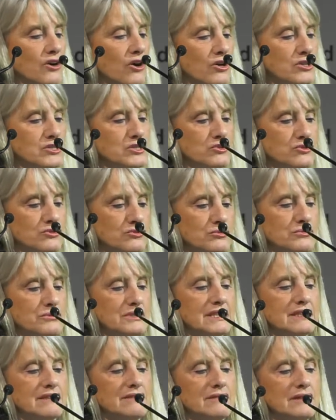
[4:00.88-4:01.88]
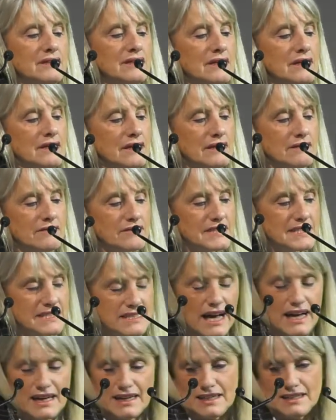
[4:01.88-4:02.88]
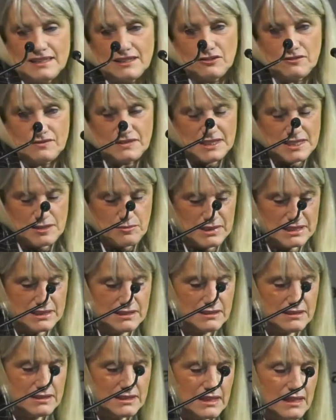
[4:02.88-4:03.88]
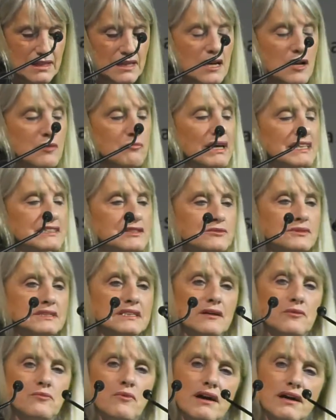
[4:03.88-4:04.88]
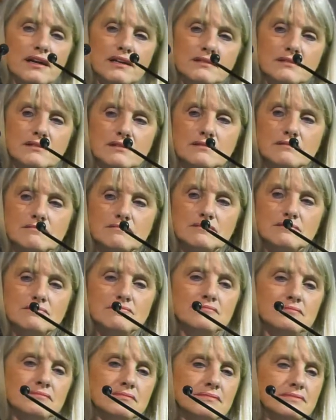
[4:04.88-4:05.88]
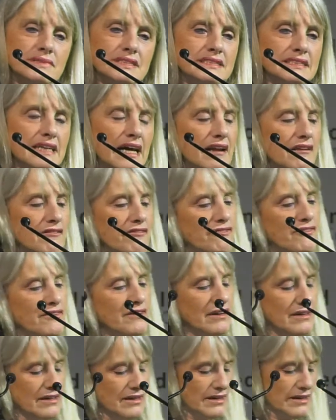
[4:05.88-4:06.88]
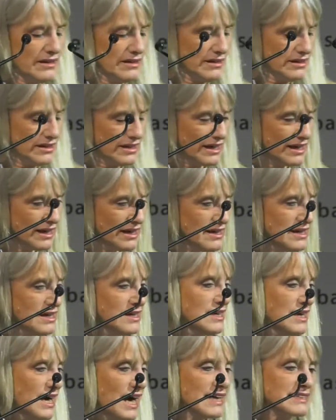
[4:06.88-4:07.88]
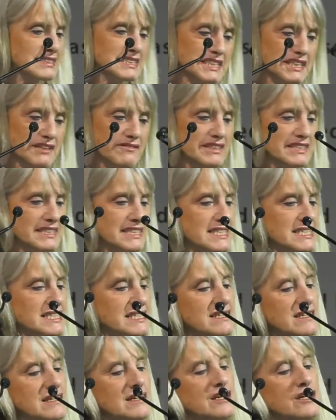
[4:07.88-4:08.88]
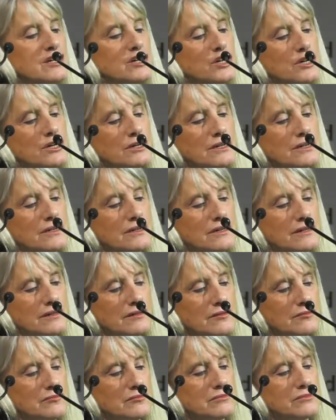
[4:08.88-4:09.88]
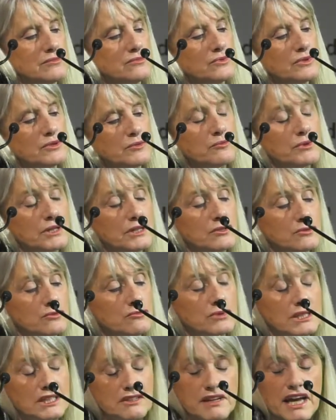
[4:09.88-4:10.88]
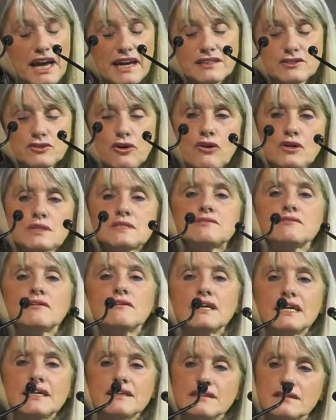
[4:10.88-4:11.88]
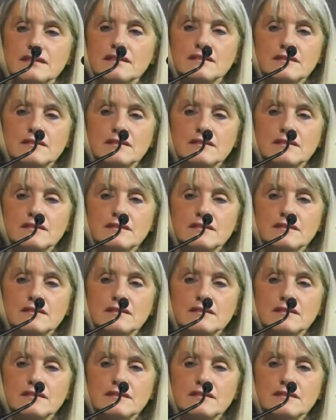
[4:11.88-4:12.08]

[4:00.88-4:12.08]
also to the recycling of this material. But there were self-activities. We create also an